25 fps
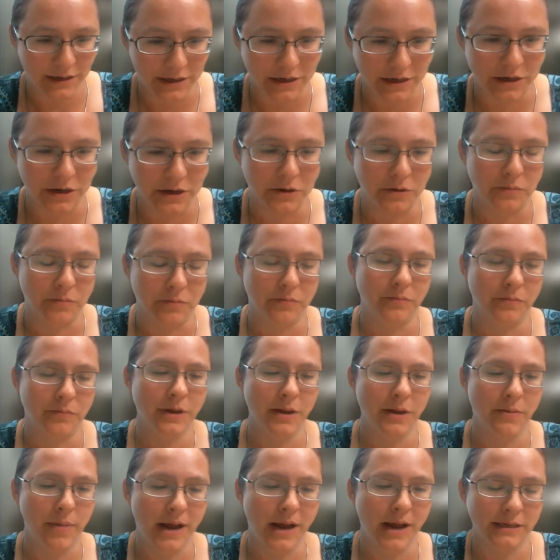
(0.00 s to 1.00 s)

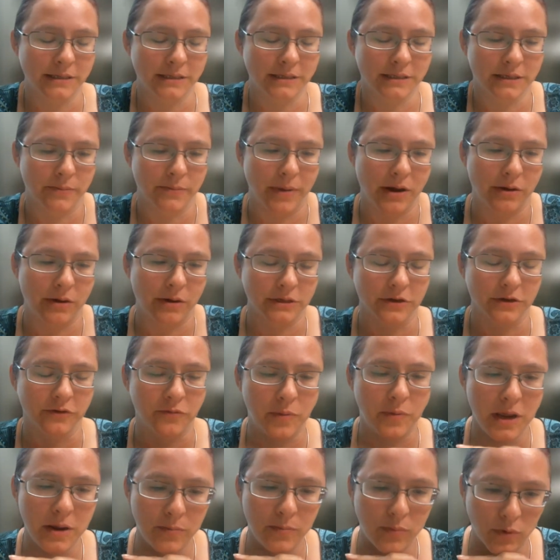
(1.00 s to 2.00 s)
a mass amount of
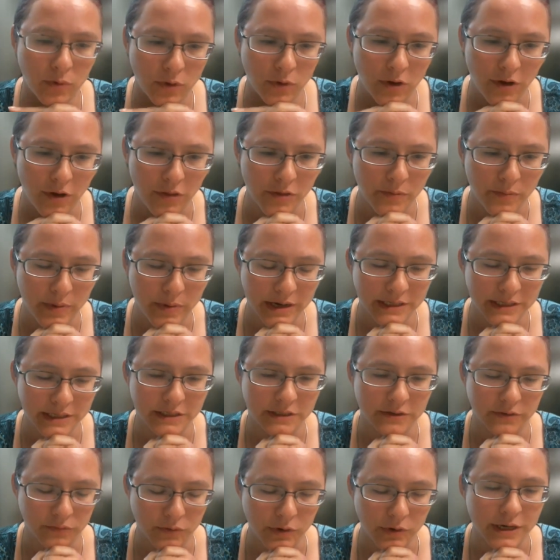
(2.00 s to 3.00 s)
people on the
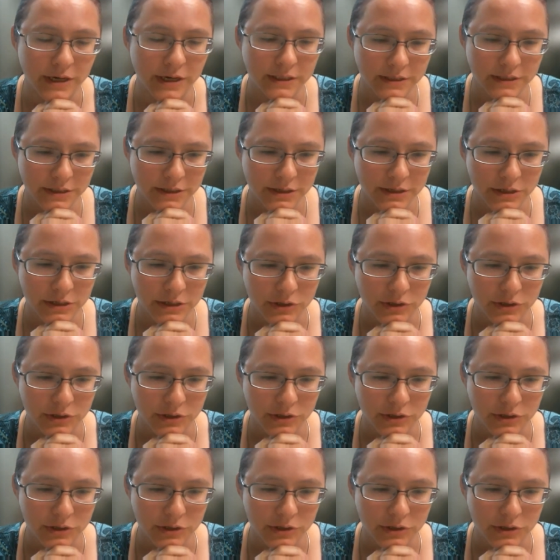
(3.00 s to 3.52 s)
basis of race.